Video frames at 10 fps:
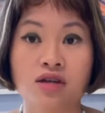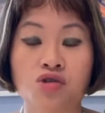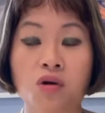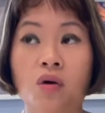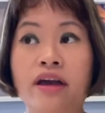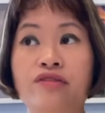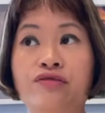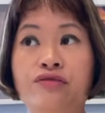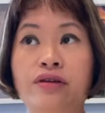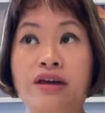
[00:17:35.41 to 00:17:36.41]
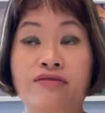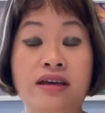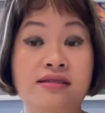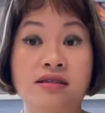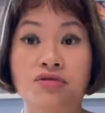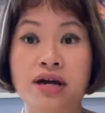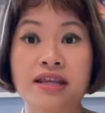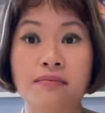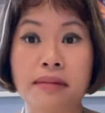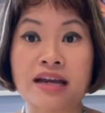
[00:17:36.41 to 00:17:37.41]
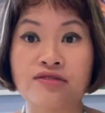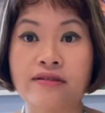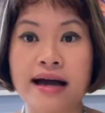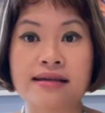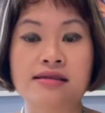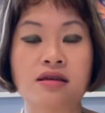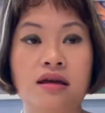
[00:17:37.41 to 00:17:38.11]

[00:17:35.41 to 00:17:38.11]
So if it's already manifest,